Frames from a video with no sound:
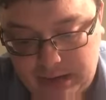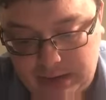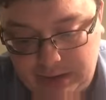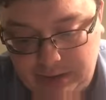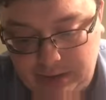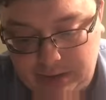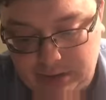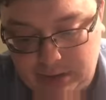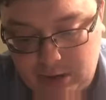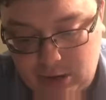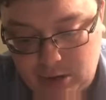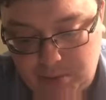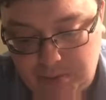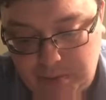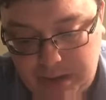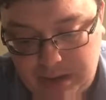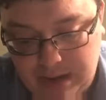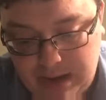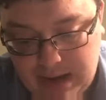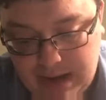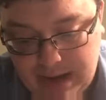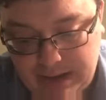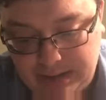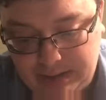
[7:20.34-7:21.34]
Zadok
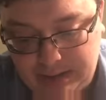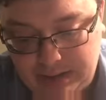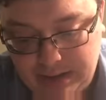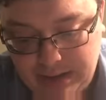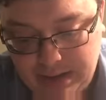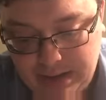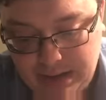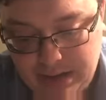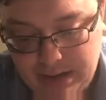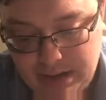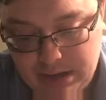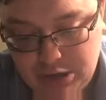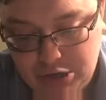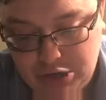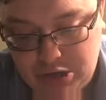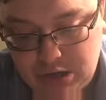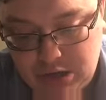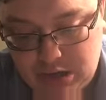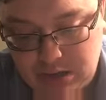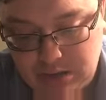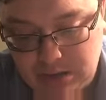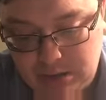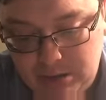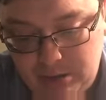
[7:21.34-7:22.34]
begot
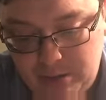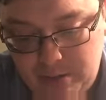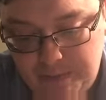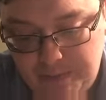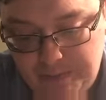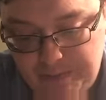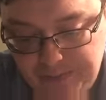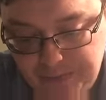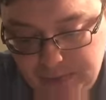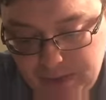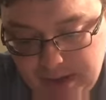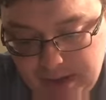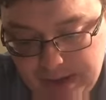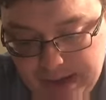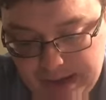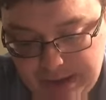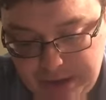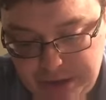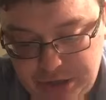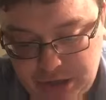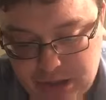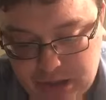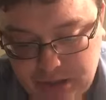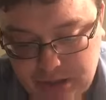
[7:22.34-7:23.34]
Shalom, and
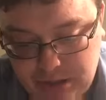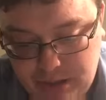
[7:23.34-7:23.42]
Shalom